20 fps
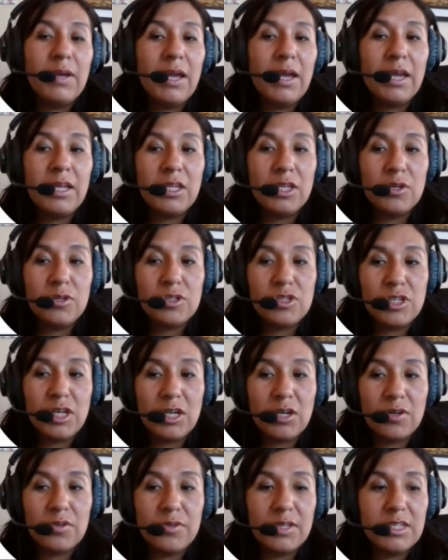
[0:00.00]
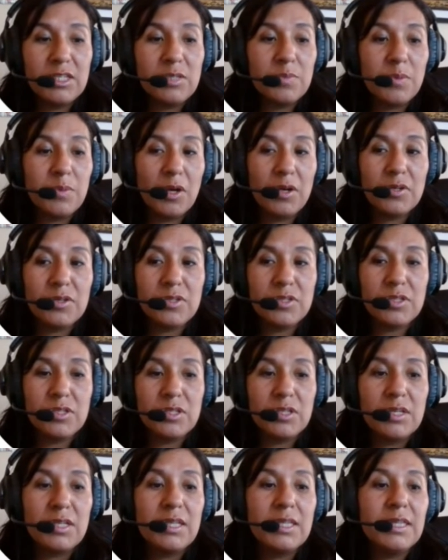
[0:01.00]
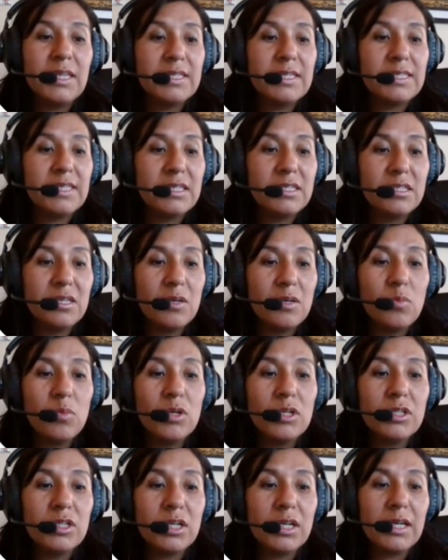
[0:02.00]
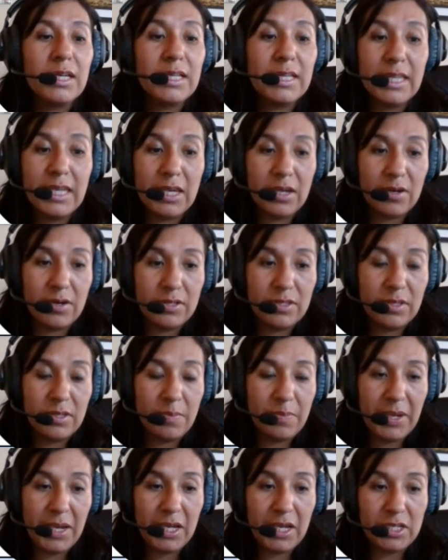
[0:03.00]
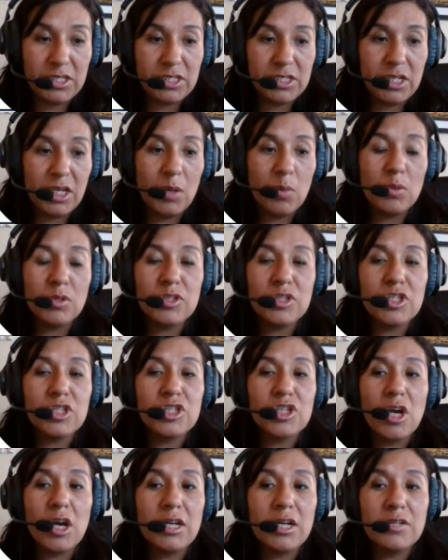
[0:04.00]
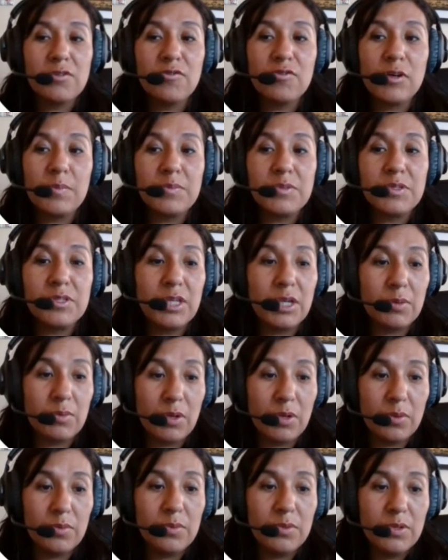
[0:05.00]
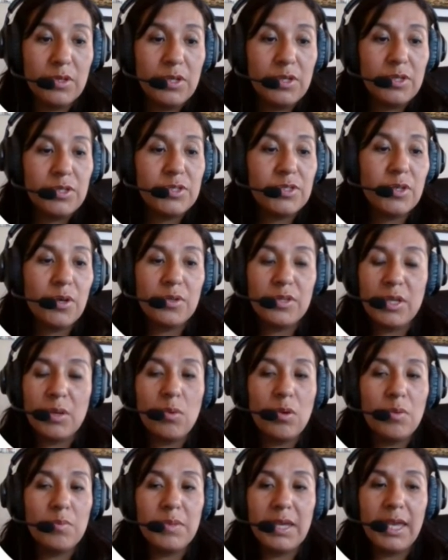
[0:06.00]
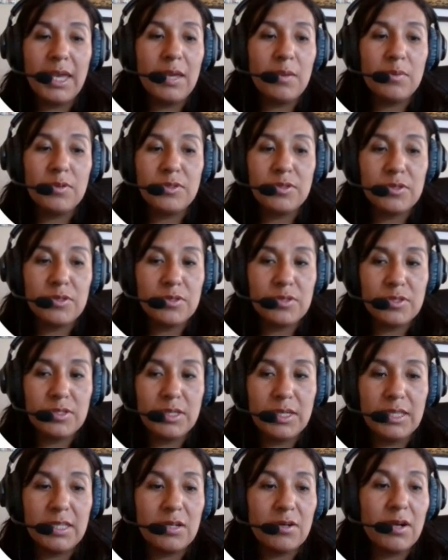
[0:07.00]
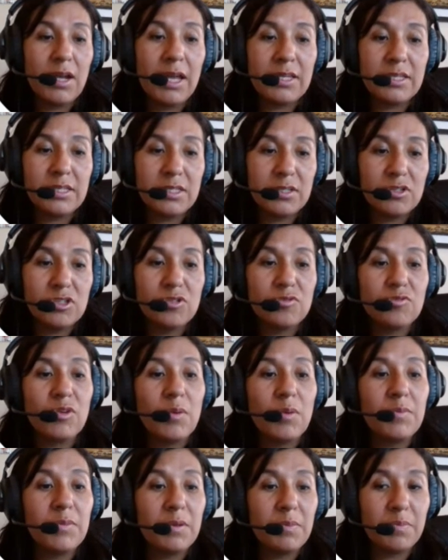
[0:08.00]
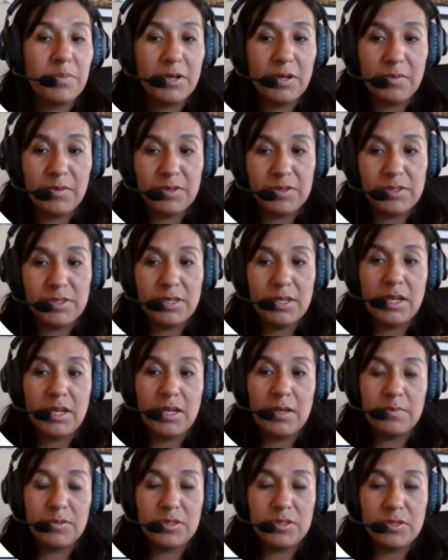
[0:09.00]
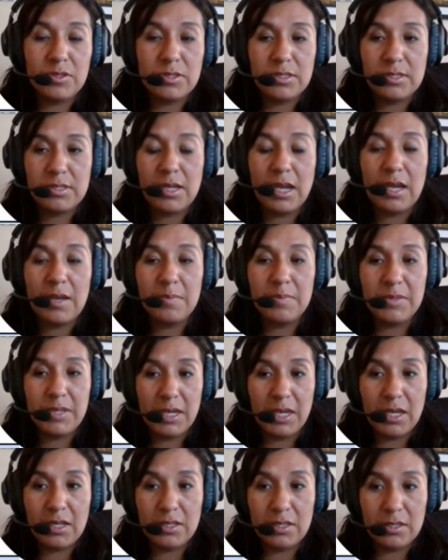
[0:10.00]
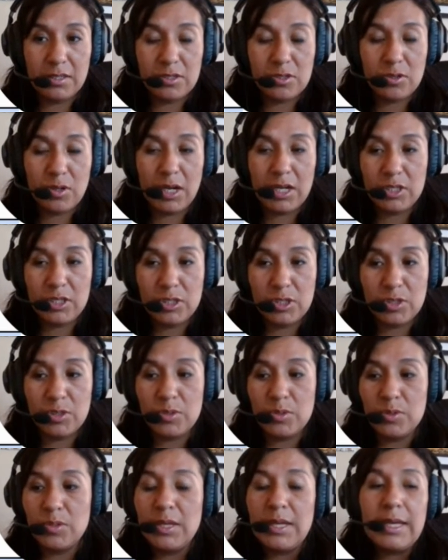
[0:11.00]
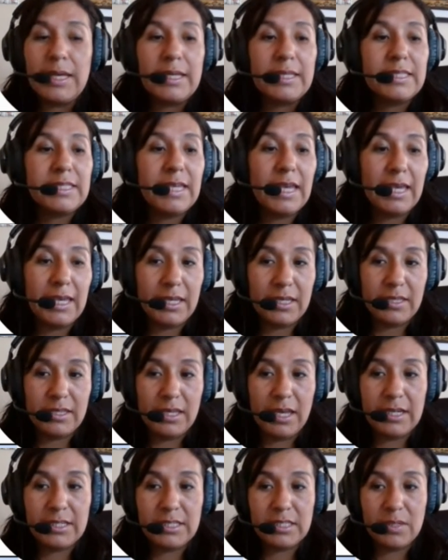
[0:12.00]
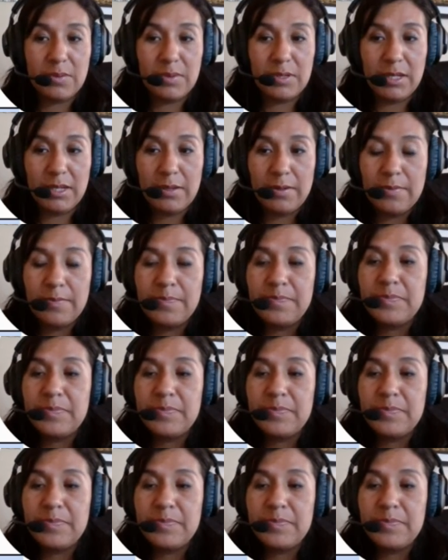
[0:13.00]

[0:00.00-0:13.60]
and you check on this box, the system will clear the page. It will start from 0, so they won't be able to see their answers from the previous time they tried to take the activity.